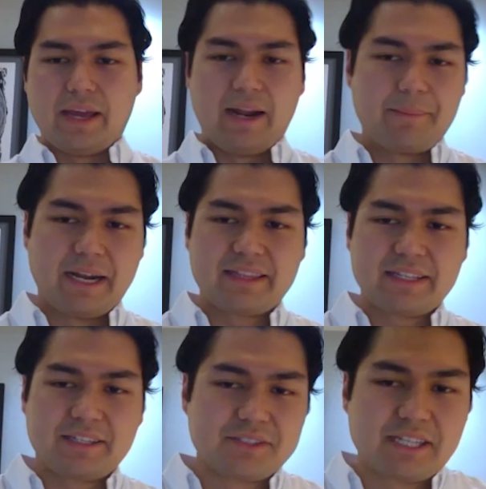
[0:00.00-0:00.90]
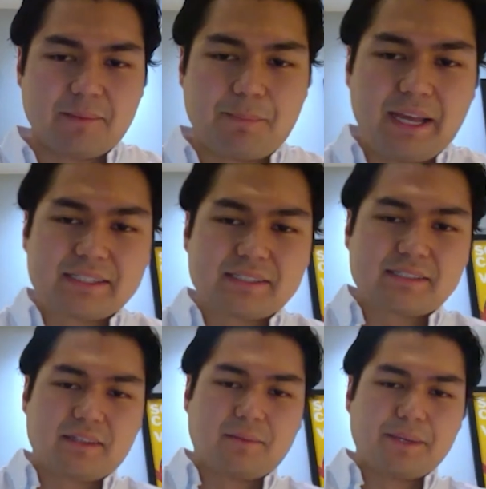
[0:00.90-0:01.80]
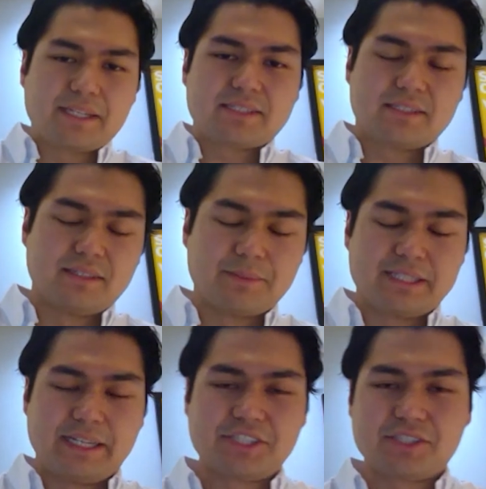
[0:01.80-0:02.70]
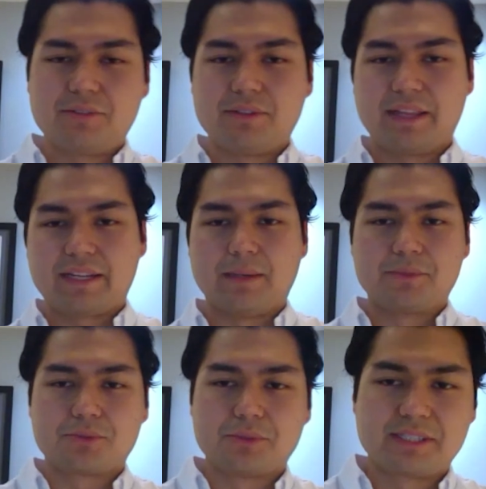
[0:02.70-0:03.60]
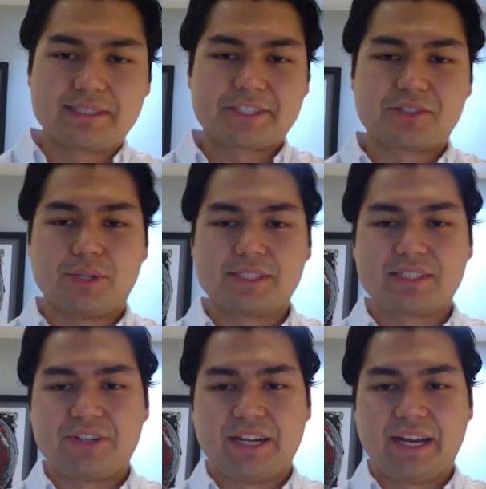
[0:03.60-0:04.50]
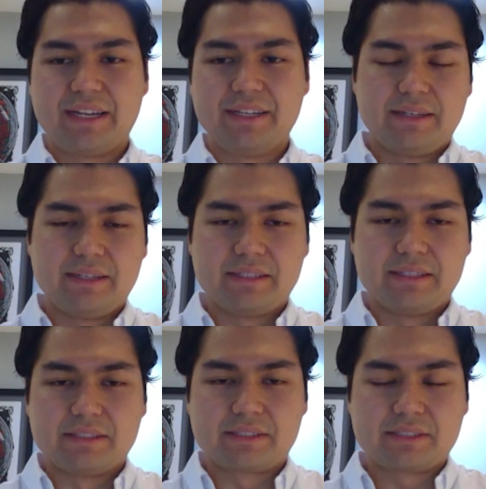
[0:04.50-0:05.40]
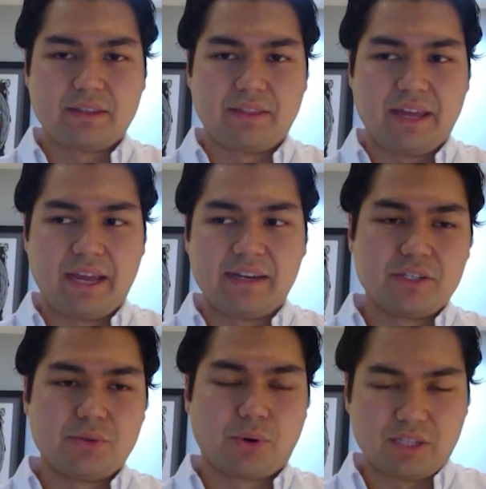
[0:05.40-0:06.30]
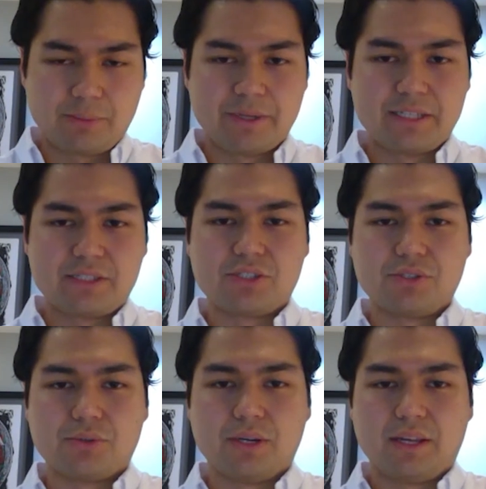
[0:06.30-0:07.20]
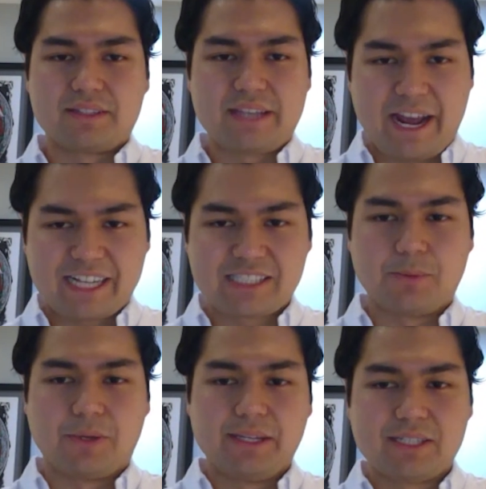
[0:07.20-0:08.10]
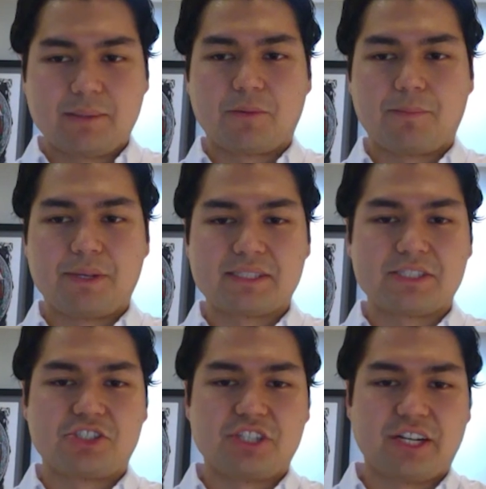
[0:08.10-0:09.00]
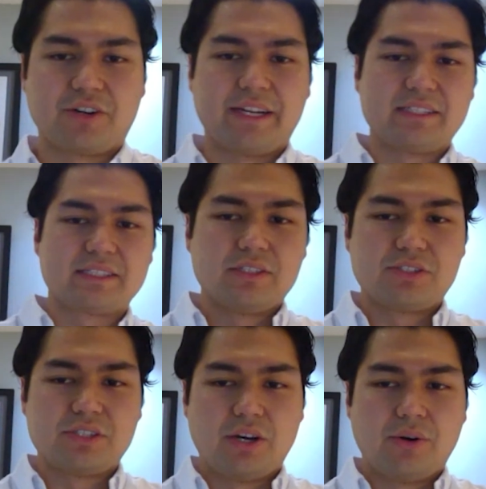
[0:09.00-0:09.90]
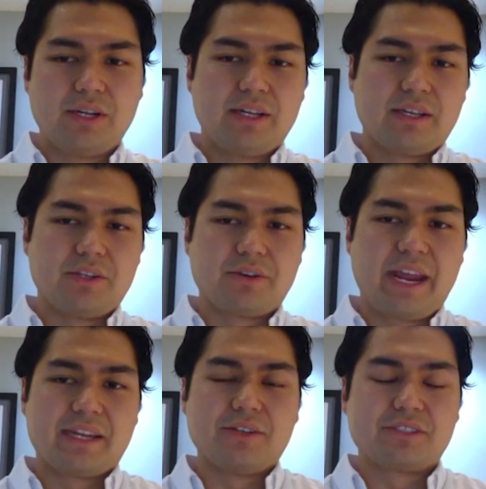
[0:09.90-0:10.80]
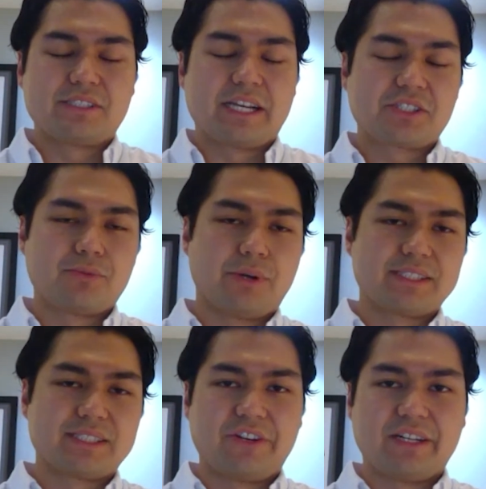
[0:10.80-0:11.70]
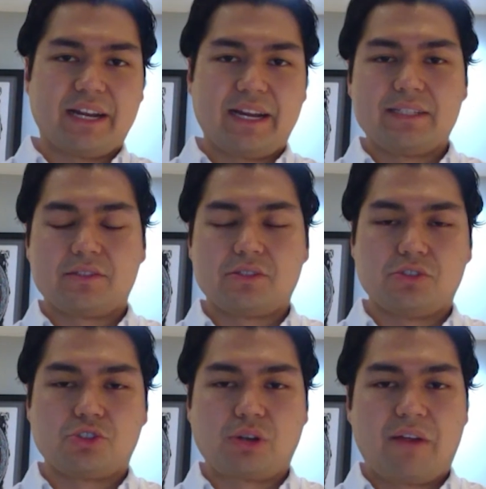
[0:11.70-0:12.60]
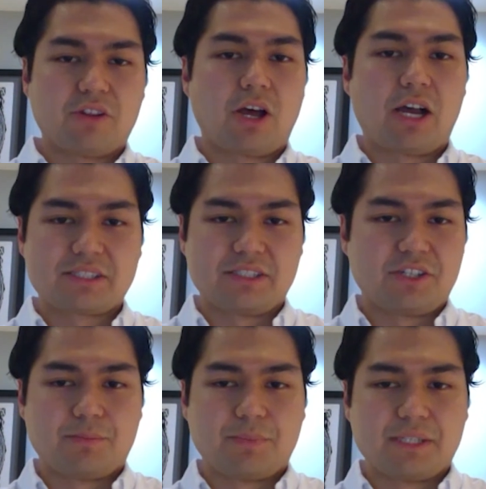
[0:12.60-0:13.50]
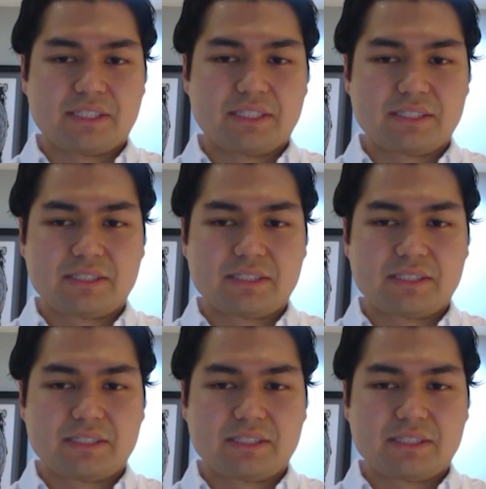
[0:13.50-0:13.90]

I mean, I think you said it best. The biggest limitation that comes with Section 179 is that you are limited to the taxable income your business generates. So you can't use Section 179 to drive a loss in your business.